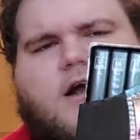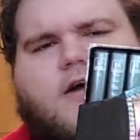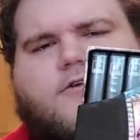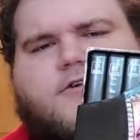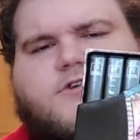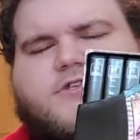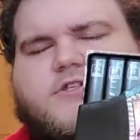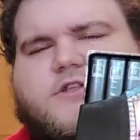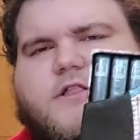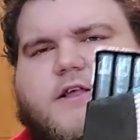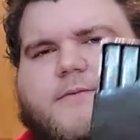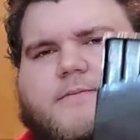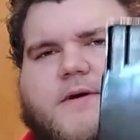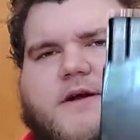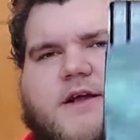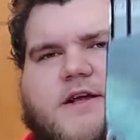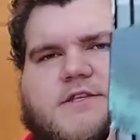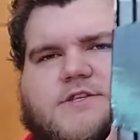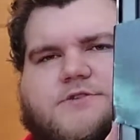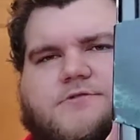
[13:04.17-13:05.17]
outer slip, I
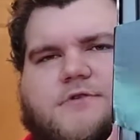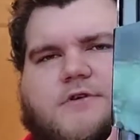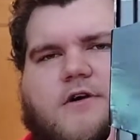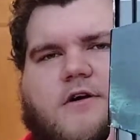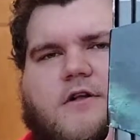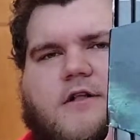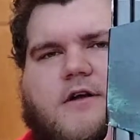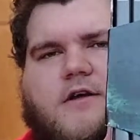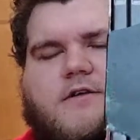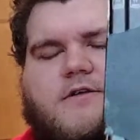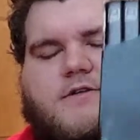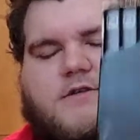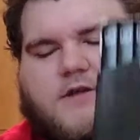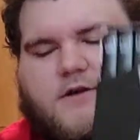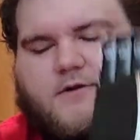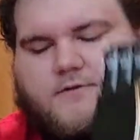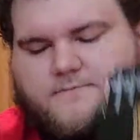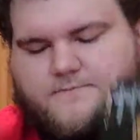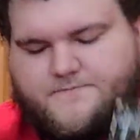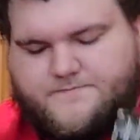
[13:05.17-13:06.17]
guess you would call it.
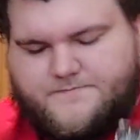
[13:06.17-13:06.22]
So,